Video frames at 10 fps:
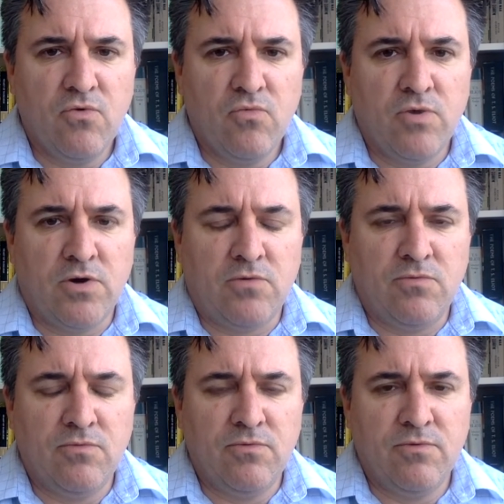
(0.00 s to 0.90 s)
well,
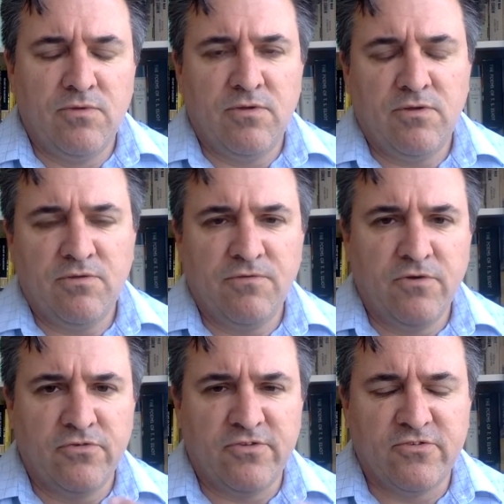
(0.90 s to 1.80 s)

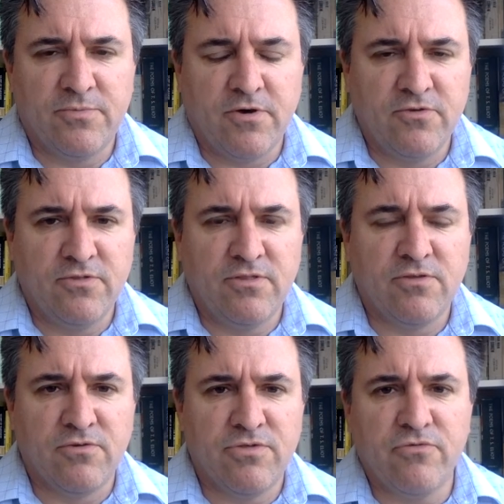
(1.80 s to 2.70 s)
first, I suppose,
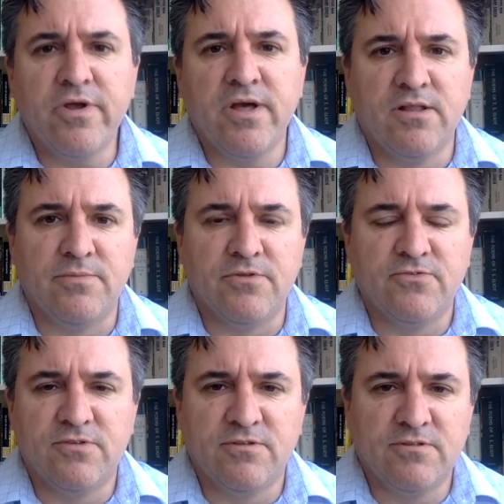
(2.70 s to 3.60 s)
there are three
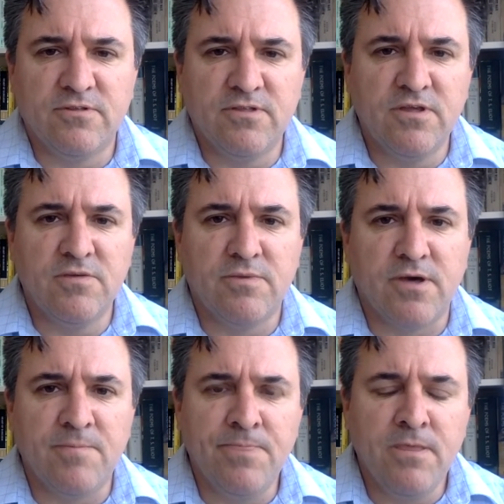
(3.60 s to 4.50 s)
elements to, to think about.